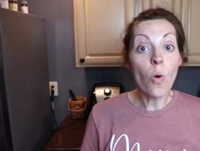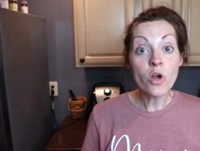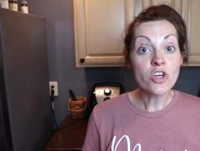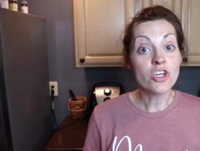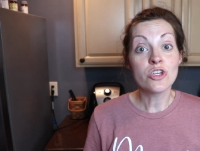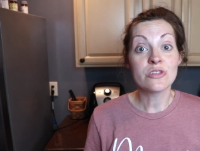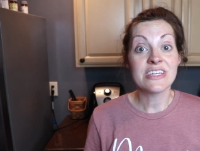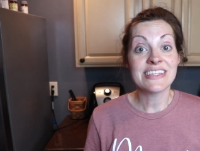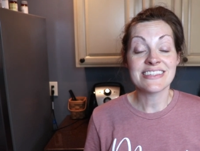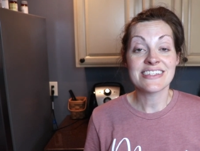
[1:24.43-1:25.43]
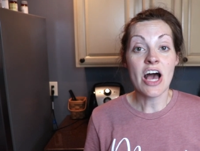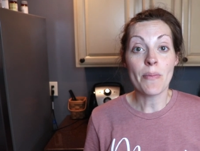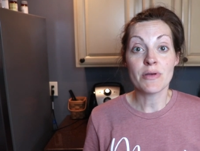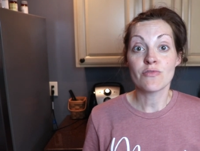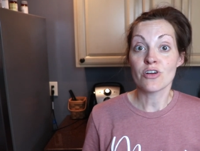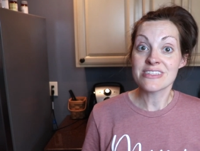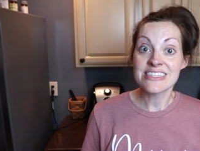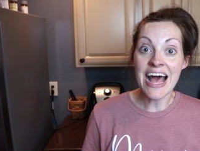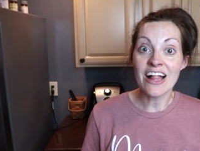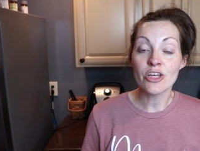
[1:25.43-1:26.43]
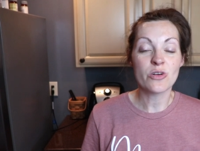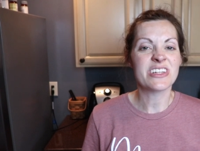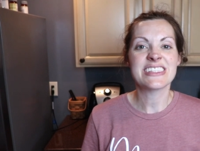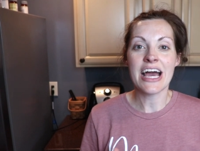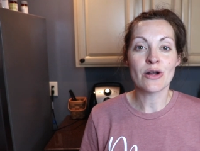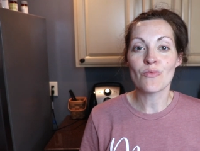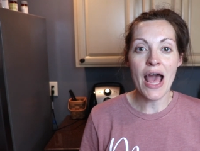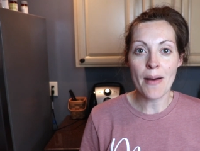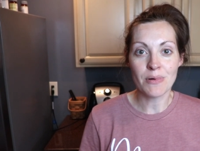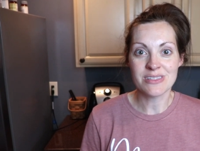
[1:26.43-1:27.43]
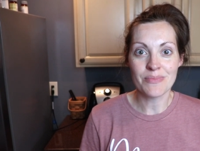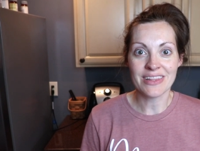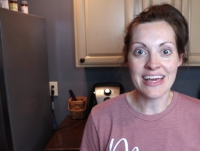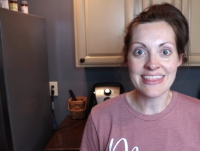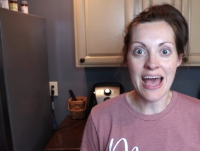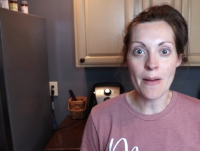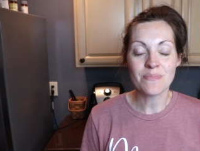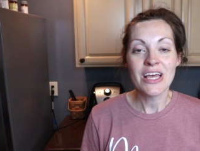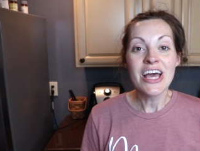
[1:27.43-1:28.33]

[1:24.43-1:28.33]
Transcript: or you could use these as a topping for a salad or inside a wrap or something like that.